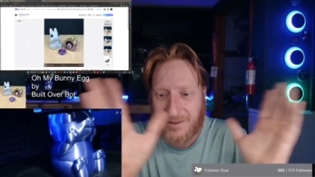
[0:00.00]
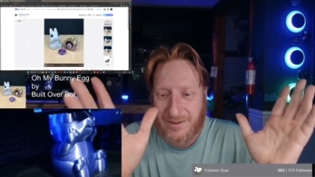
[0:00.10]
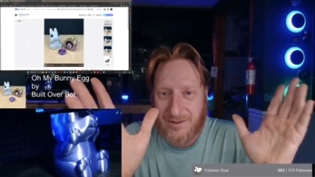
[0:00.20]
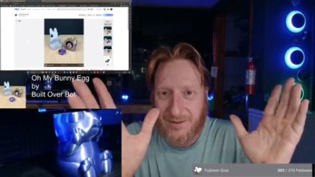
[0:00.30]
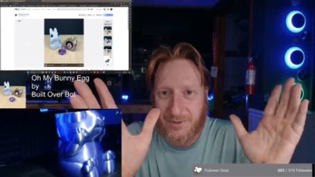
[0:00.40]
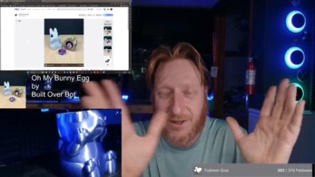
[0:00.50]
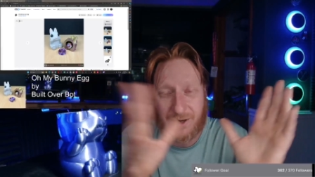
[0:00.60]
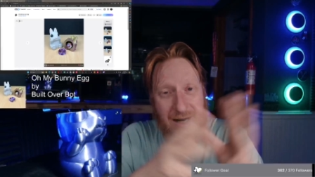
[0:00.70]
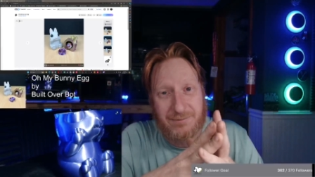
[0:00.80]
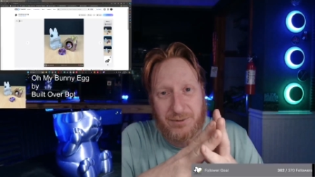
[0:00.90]
We are
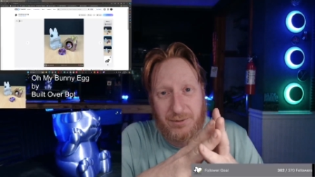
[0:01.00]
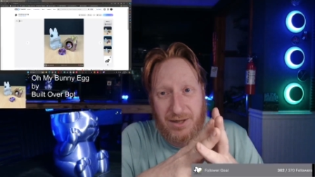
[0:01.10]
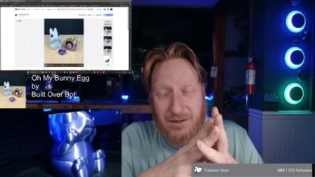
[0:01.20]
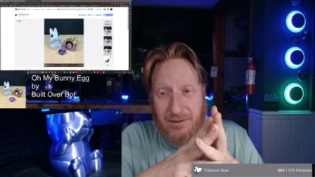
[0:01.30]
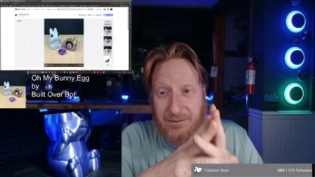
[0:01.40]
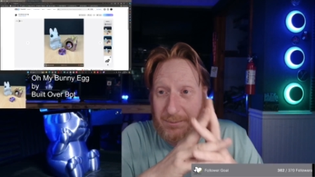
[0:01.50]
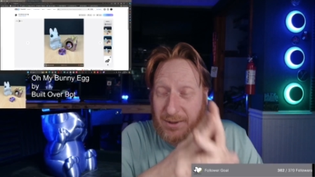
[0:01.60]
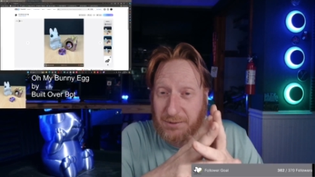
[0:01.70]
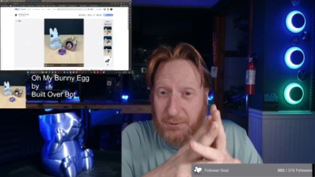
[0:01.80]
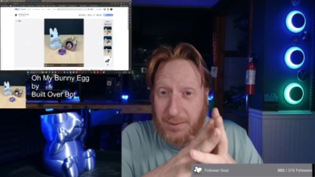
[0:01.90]
off to see
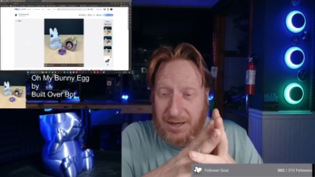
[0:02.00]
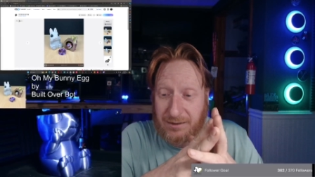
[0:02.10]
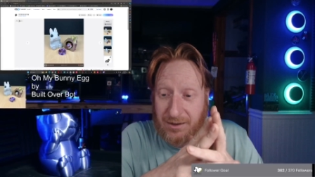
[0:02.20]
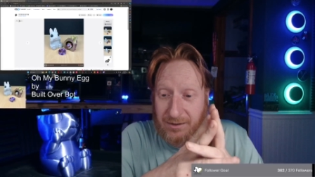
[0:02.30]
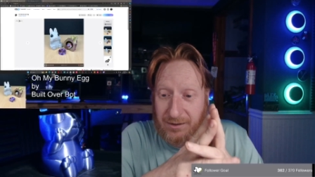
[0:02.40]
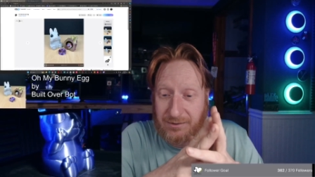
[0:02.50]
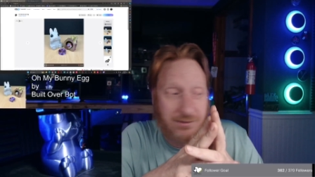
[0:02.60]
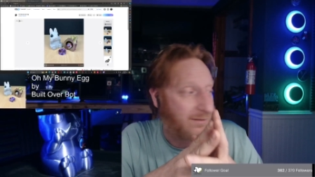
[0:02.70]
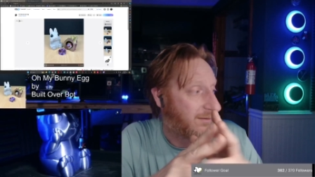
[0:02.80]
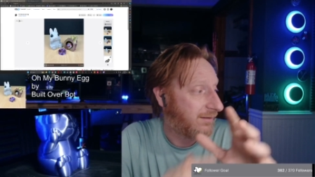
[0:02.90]
Builderbot. You're going to
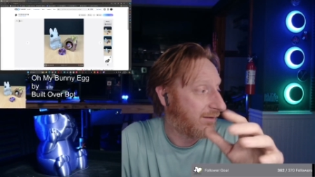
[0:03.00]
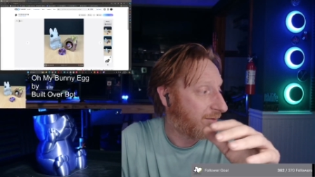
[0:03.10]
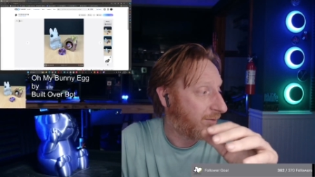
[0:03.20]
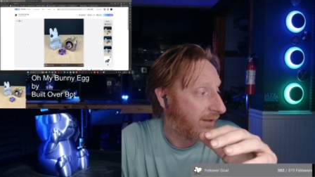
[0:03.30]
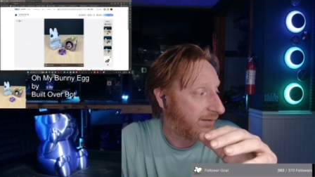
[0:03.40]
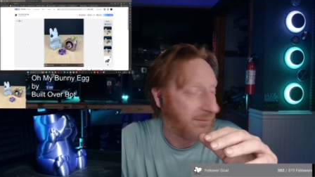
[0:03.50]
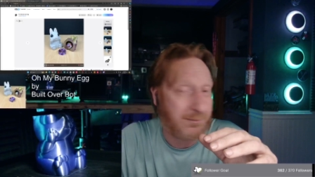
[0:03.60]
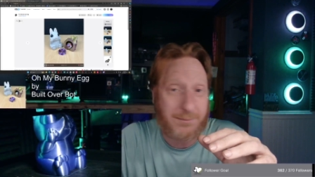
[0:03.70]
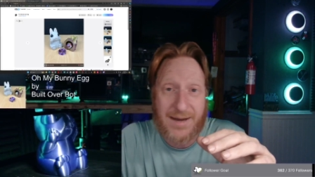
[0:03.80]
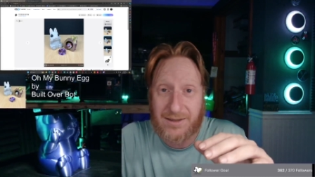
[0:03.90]
listen to some
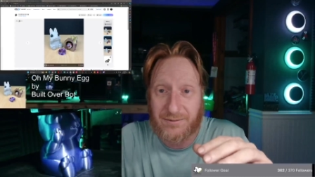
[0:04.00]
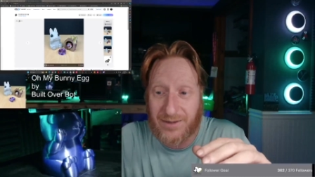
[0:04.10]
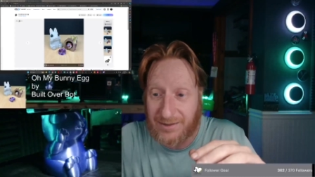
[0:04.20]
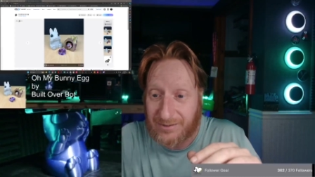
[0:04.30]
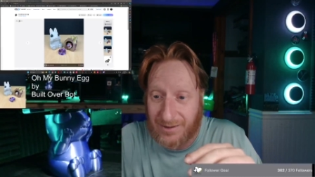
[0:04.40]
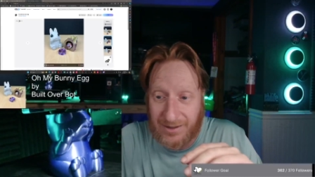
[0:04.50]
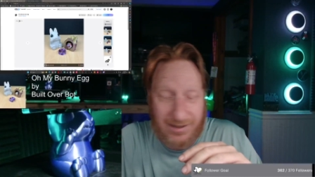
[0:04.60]
bad advice.